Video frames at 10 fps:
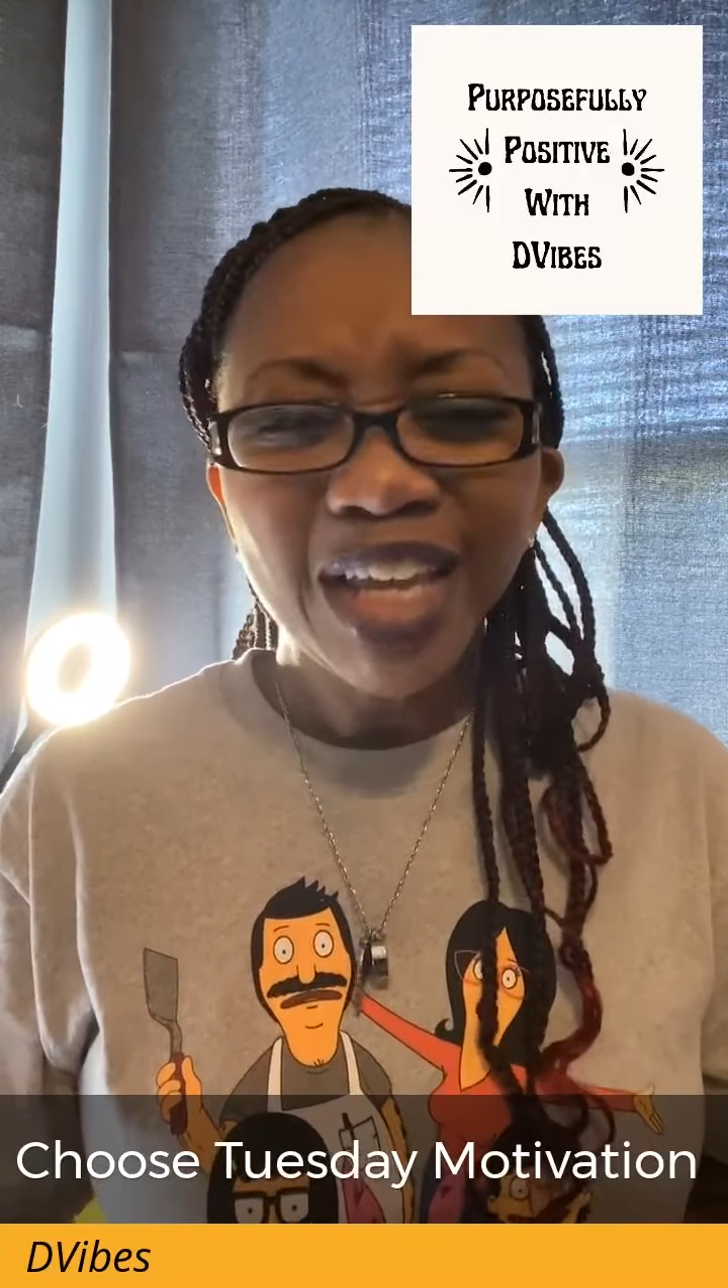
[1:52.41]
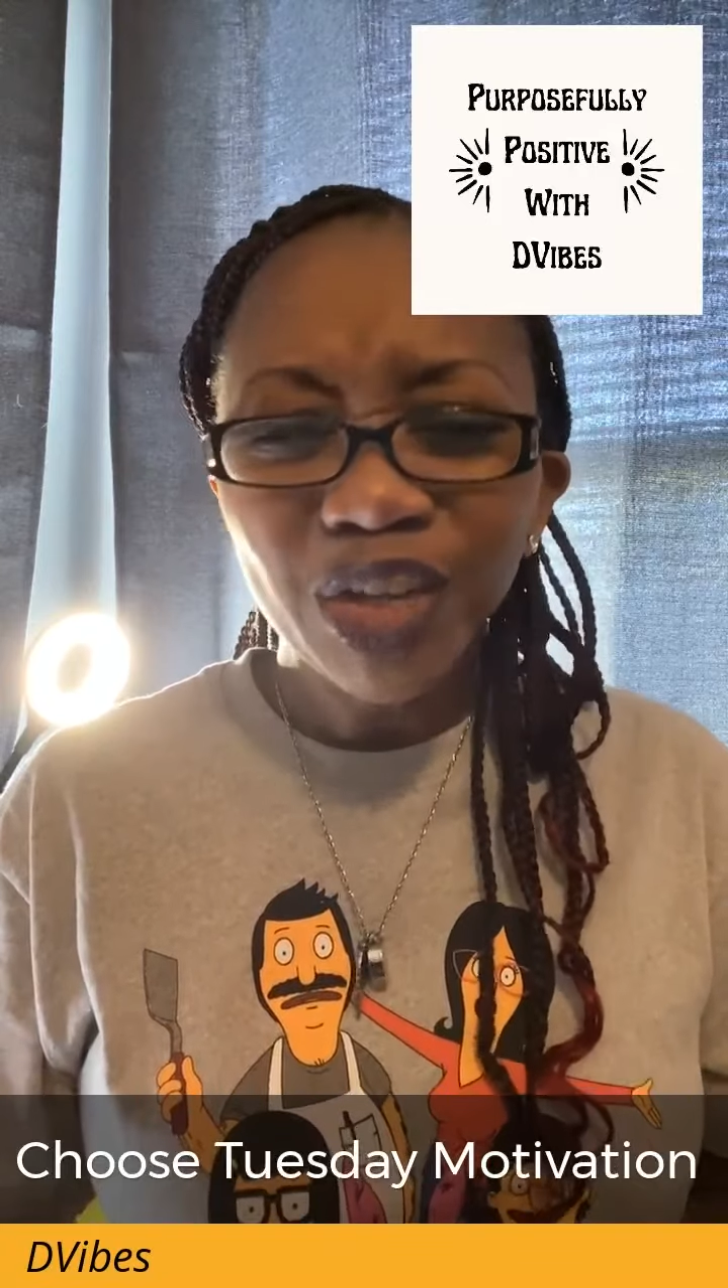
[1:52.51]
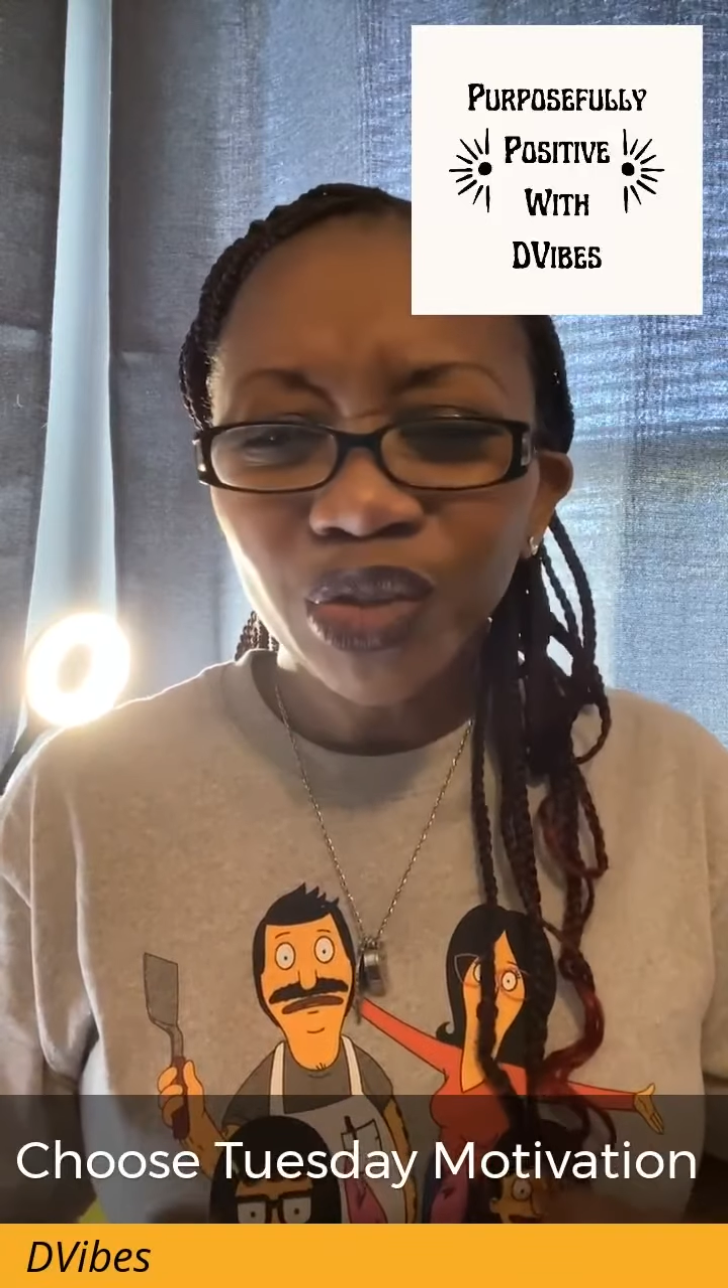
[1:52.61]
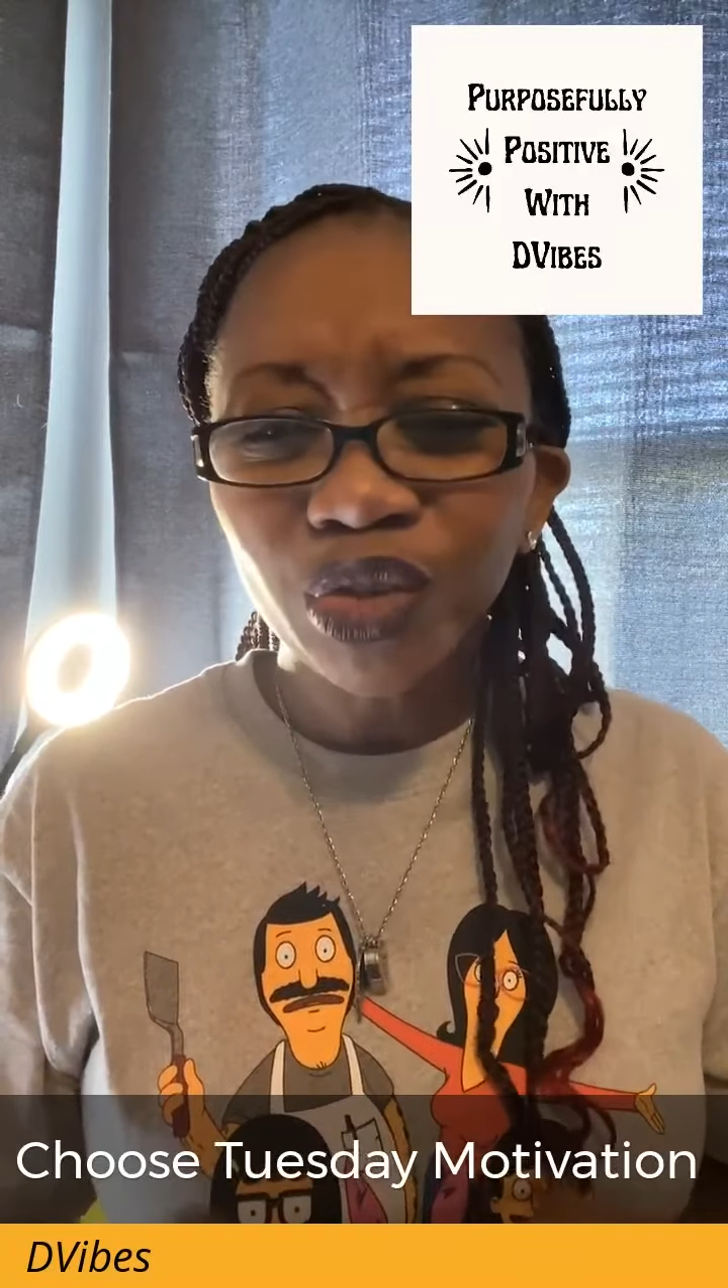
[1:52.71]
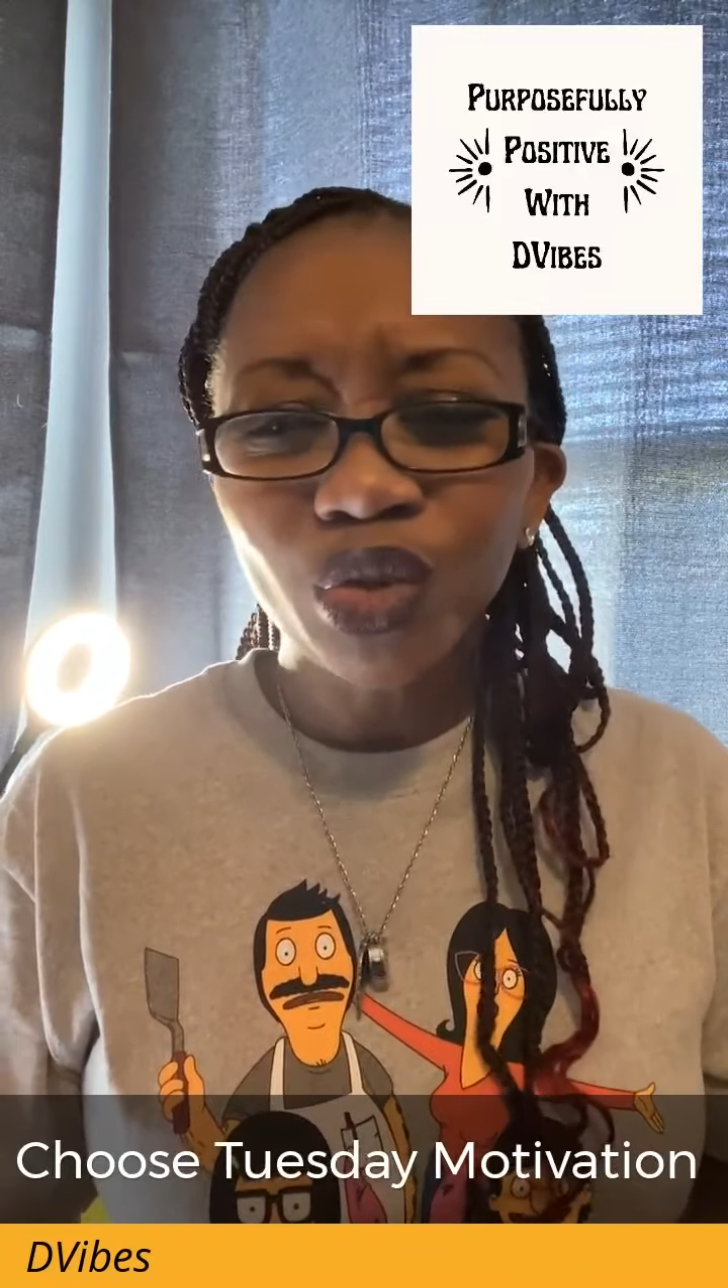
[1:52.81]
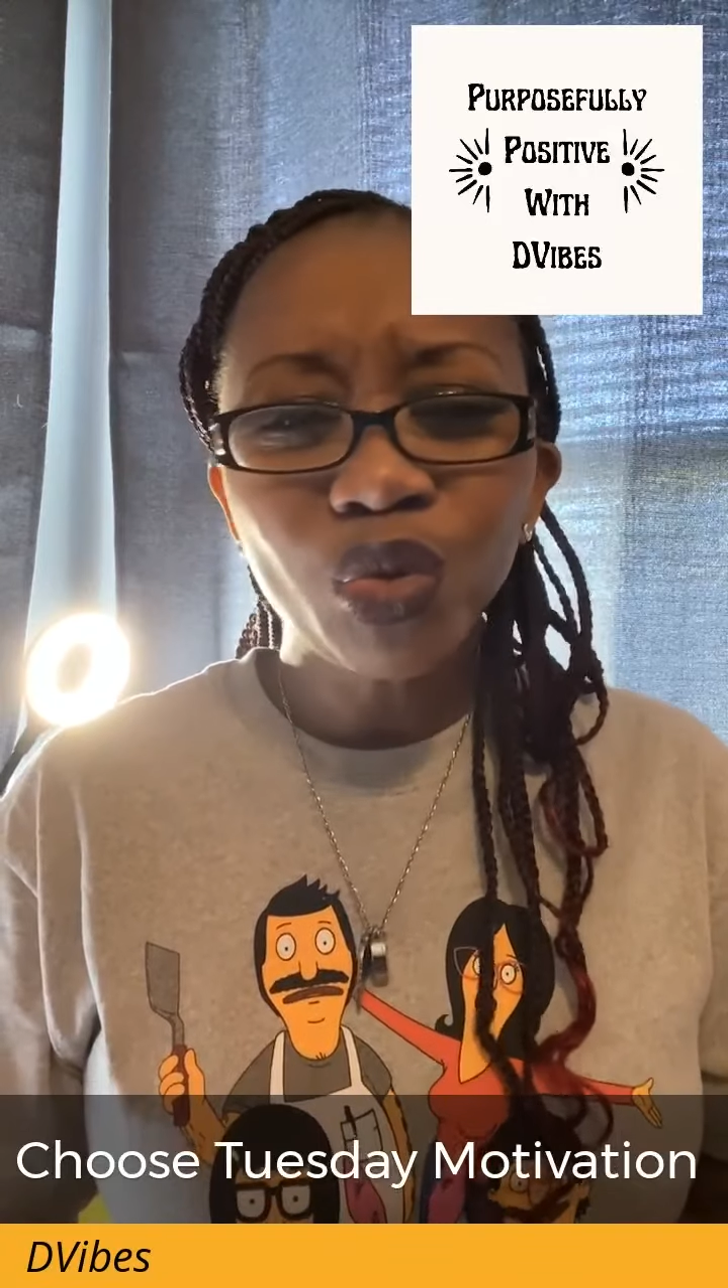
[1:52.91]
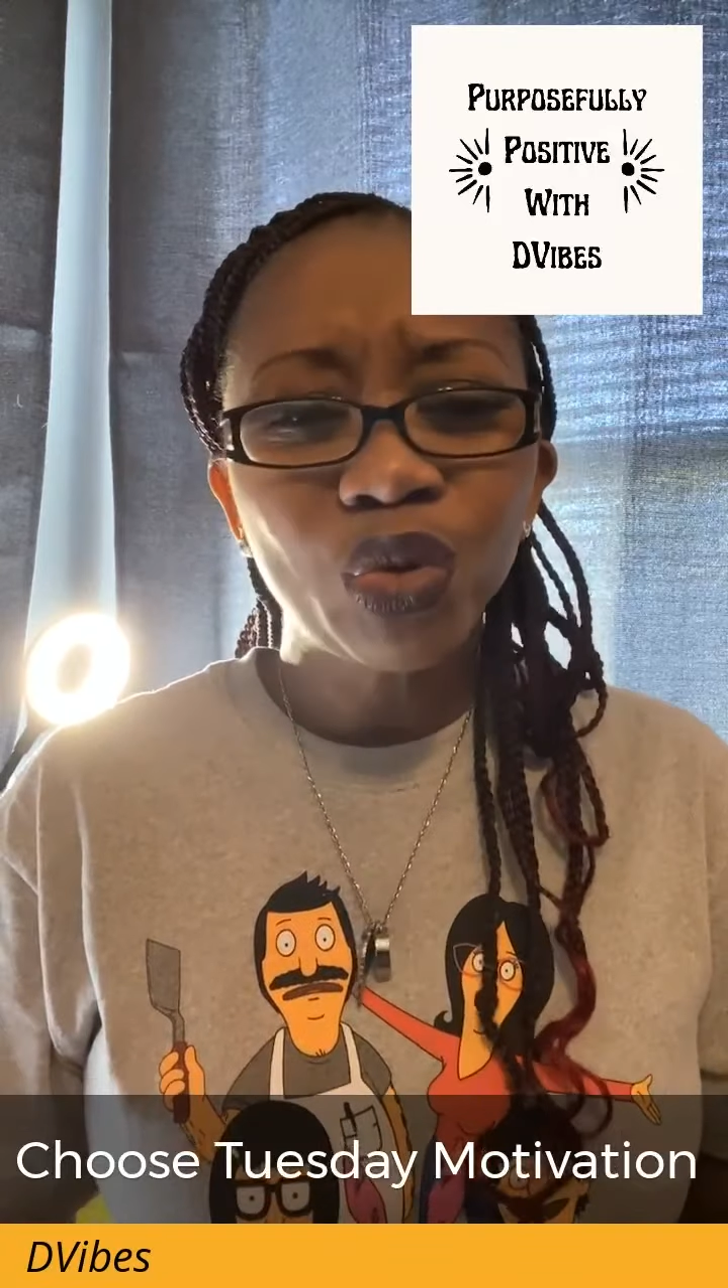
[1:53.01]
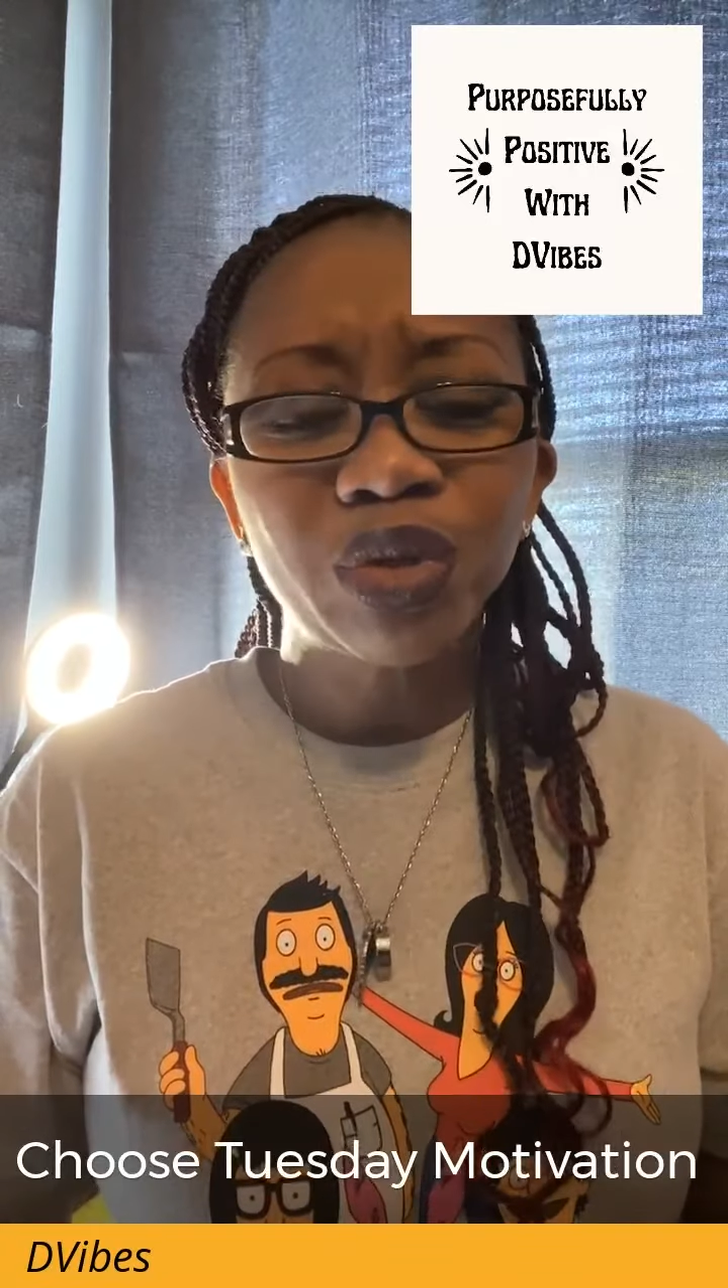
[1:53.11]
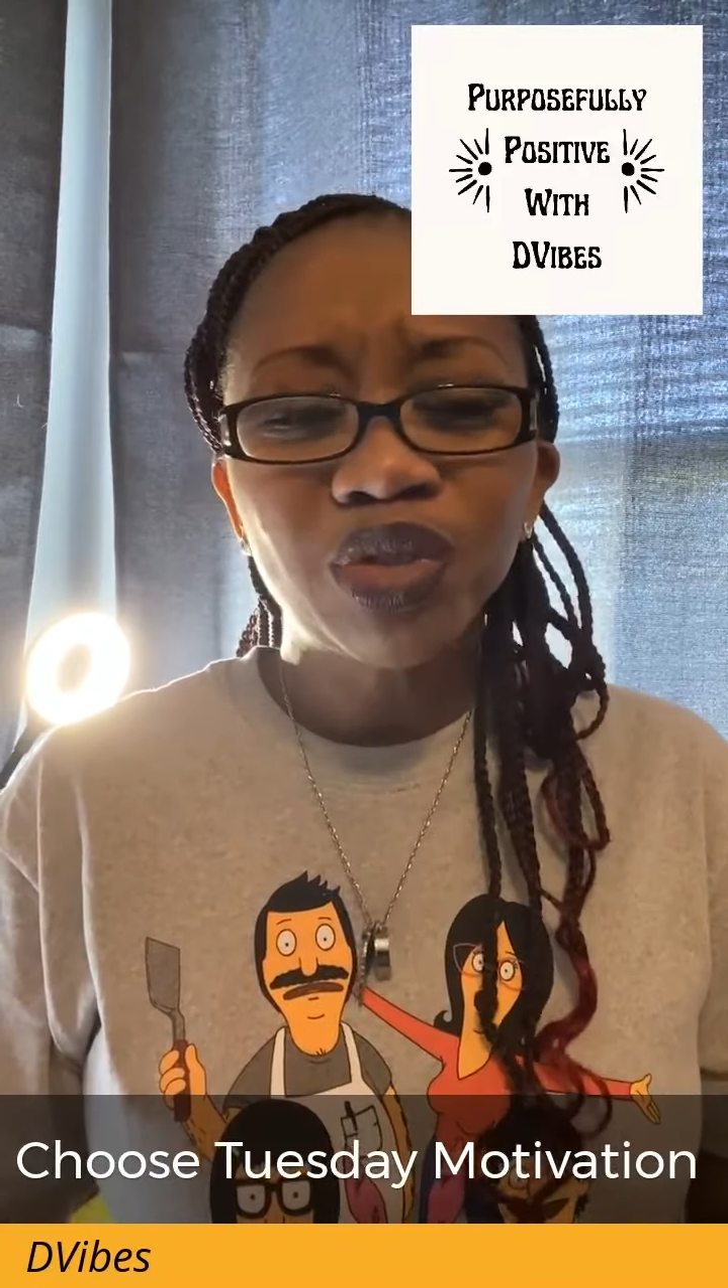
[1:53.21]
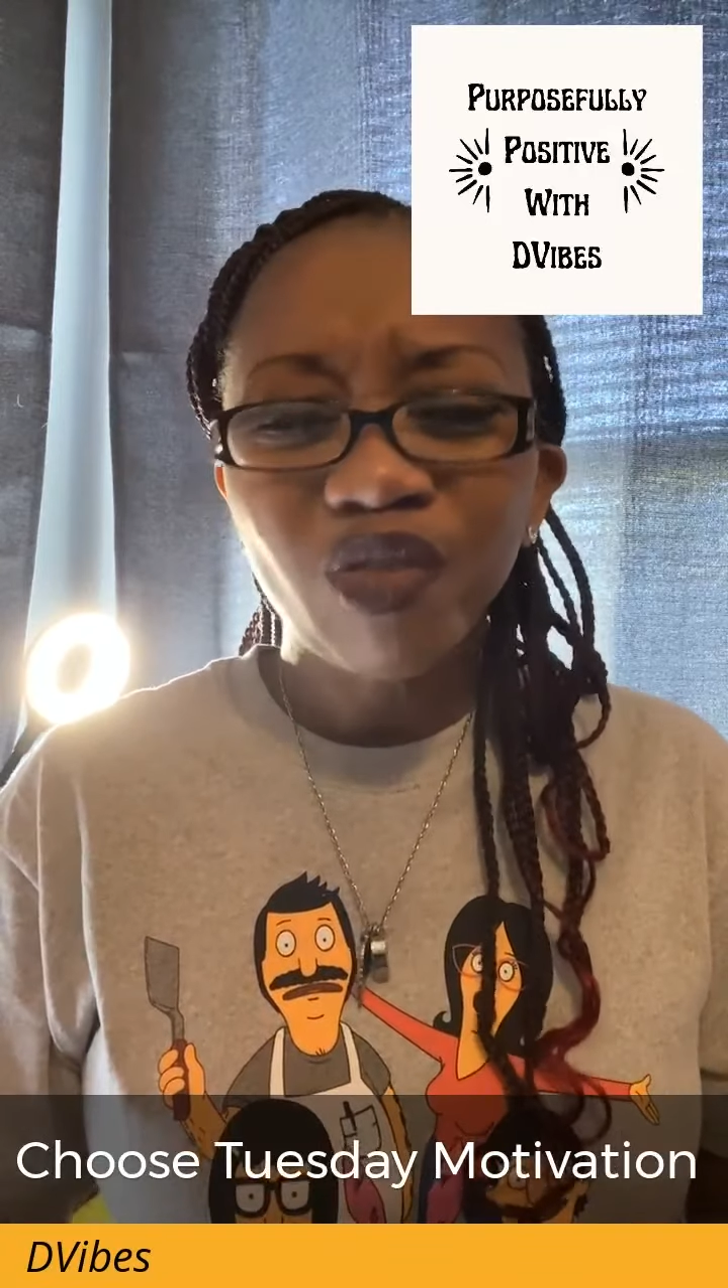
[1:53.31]

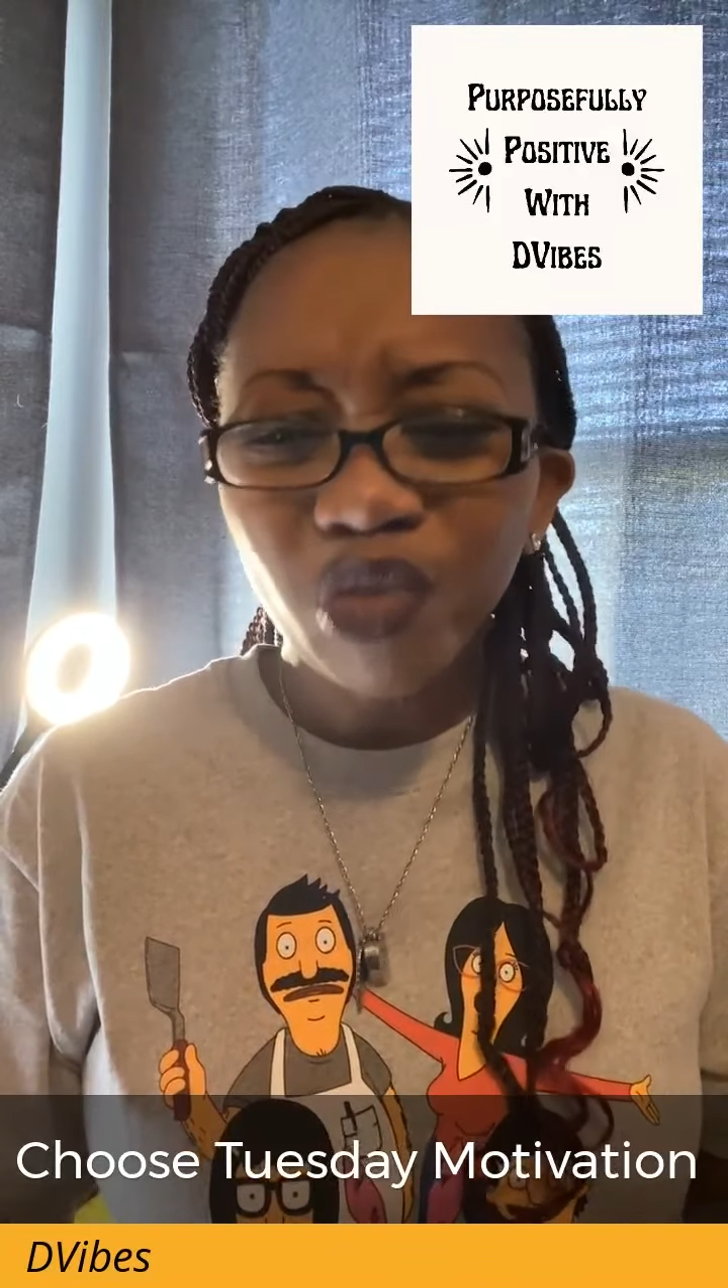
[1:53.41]
endures